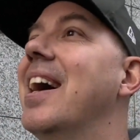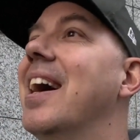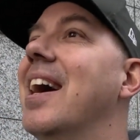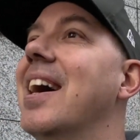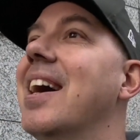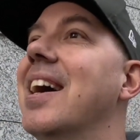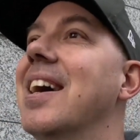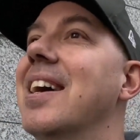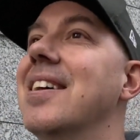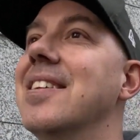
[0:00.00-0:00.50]

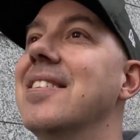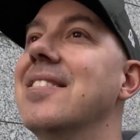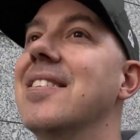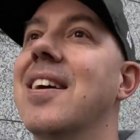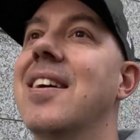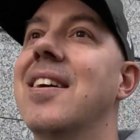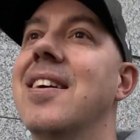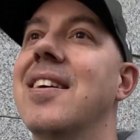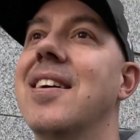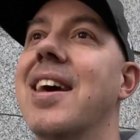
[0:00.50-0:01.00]

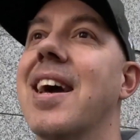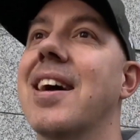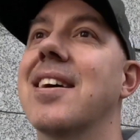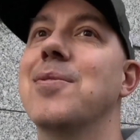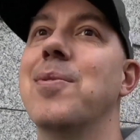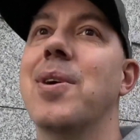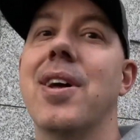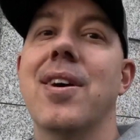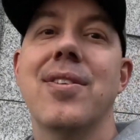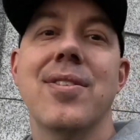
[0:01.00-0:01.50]

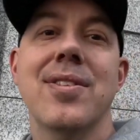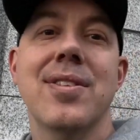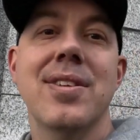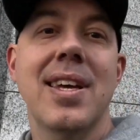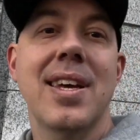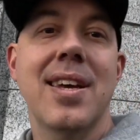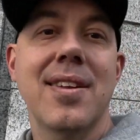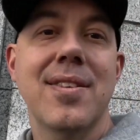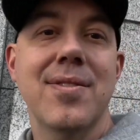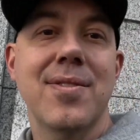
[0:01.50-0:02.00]

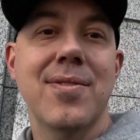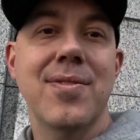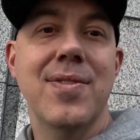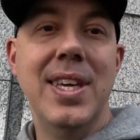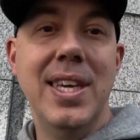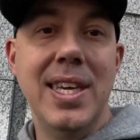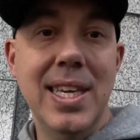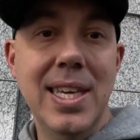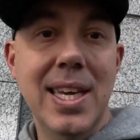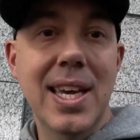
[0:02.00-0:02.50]

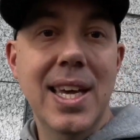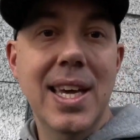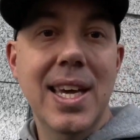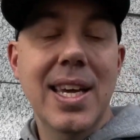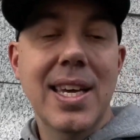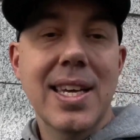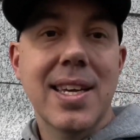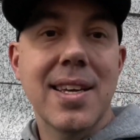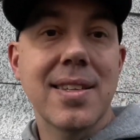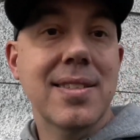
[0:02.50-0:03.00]
X100V,
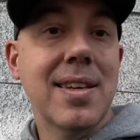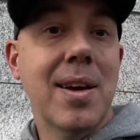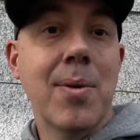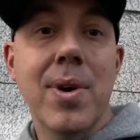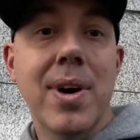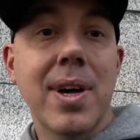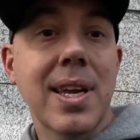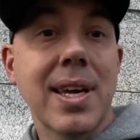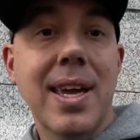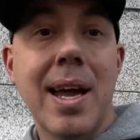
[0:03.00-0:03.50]
because I
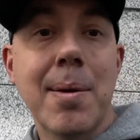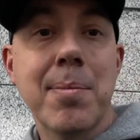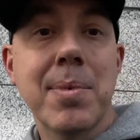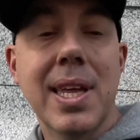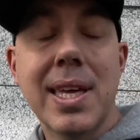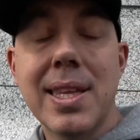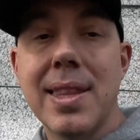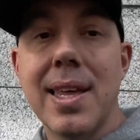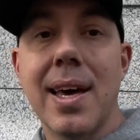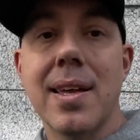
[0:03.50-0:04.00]
want a camera
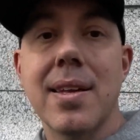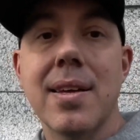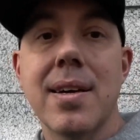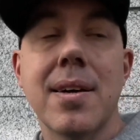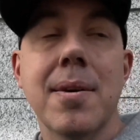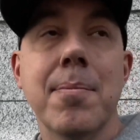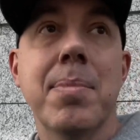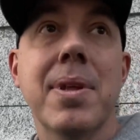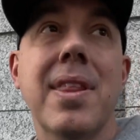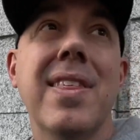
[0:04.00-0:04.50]
like that.
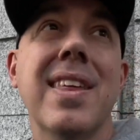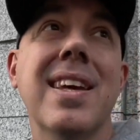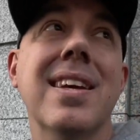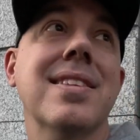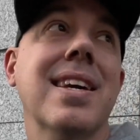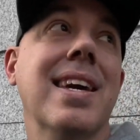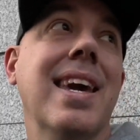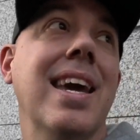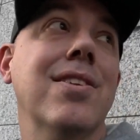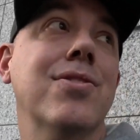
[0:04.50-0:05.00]
But the thing
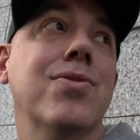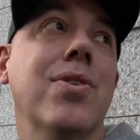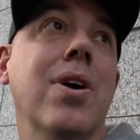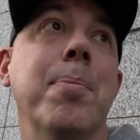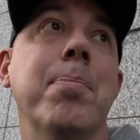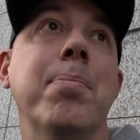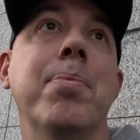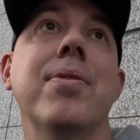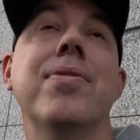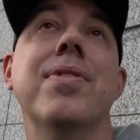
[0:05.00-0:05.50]
is, I can't
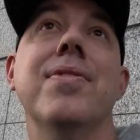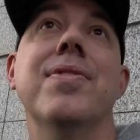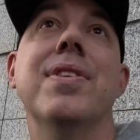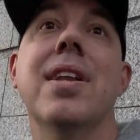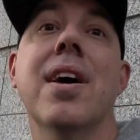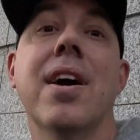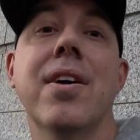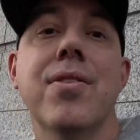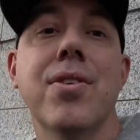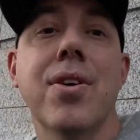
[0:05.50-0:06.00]
drop
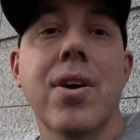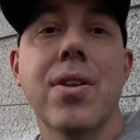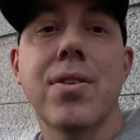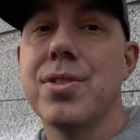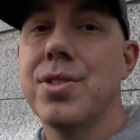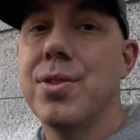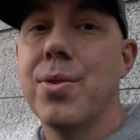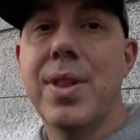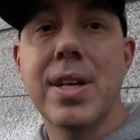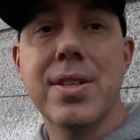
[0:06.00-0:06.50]
$1,500,
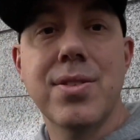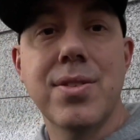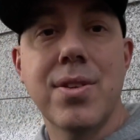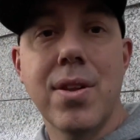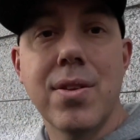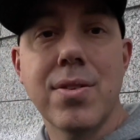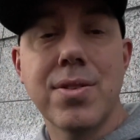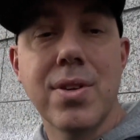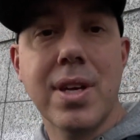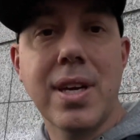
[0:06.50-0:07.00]

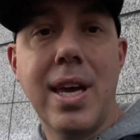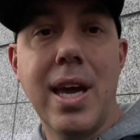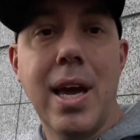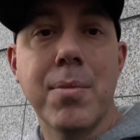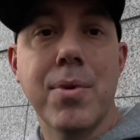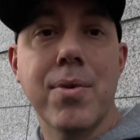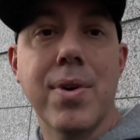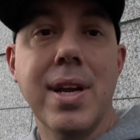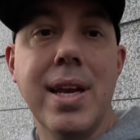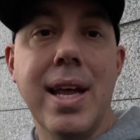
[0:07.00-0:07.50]
$2,000 on a
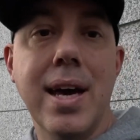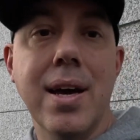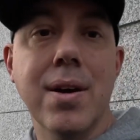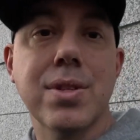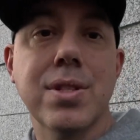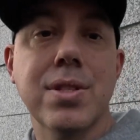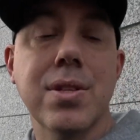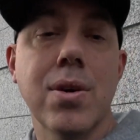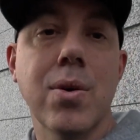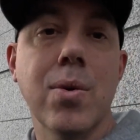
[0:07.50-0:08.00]
camera right now.
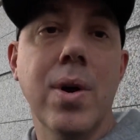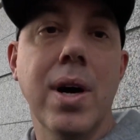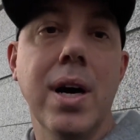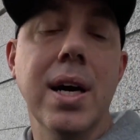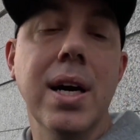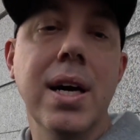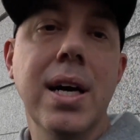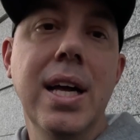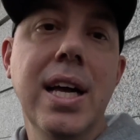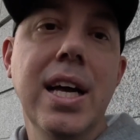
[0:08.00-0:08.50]

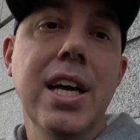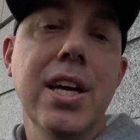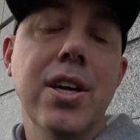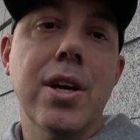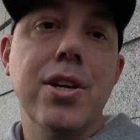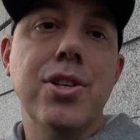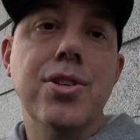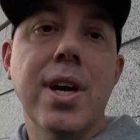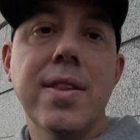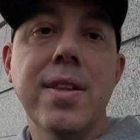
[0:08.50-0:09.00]
So,
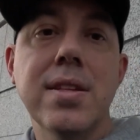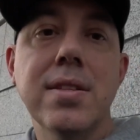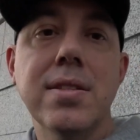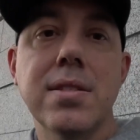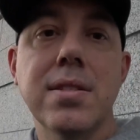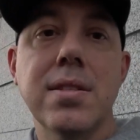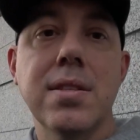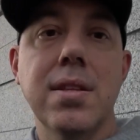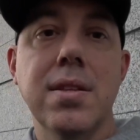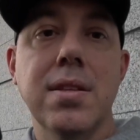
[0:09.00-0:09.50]
I tried
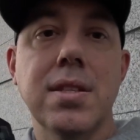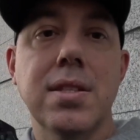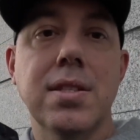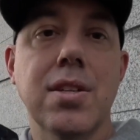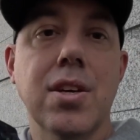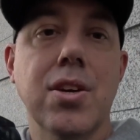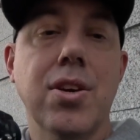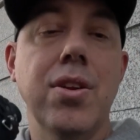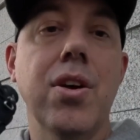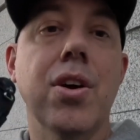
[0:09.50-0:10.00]
this. This
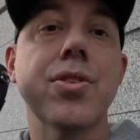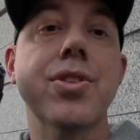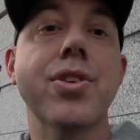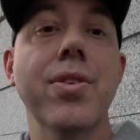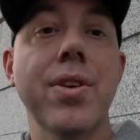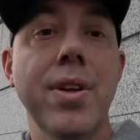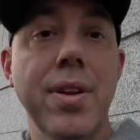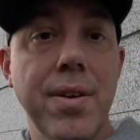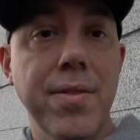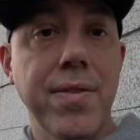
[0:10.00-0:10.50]
is a good
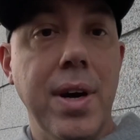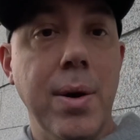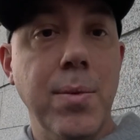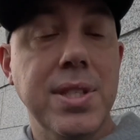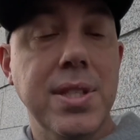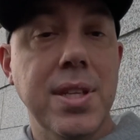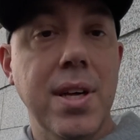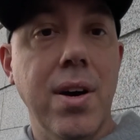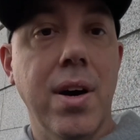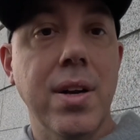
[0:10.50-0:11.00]
alternative, I
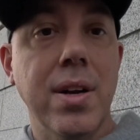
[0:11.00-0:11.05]
would say,